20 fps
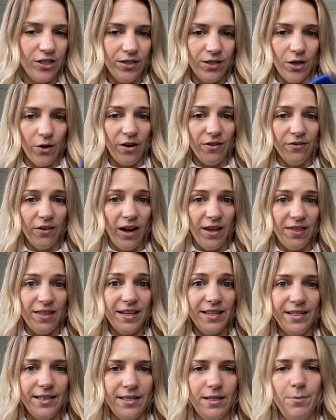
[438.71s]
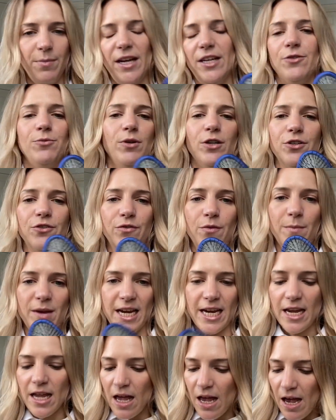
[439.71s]
so I find this is the best brush for
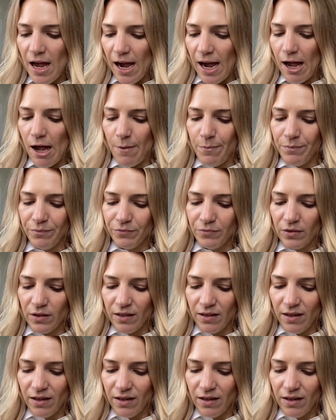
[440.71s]
me. When